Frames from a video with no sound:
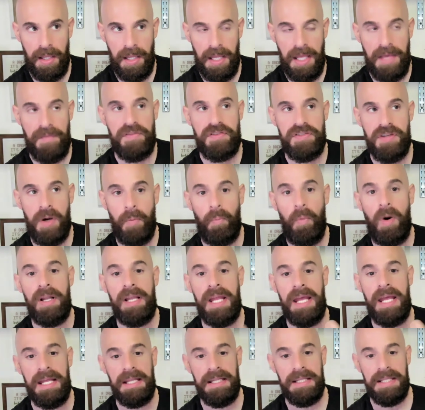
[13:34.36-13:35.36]
If
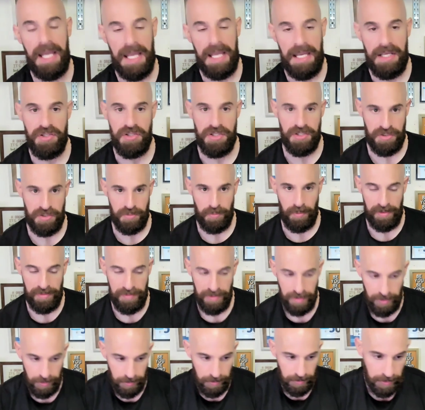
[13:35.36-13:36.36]
someone engages
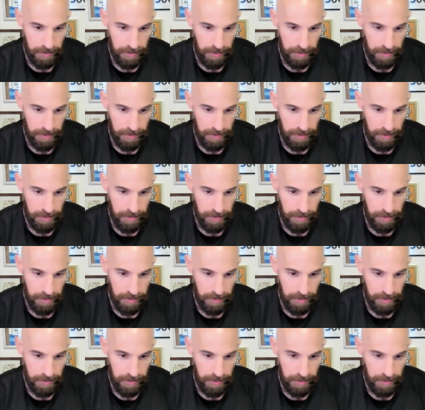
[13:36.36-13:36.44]
with you,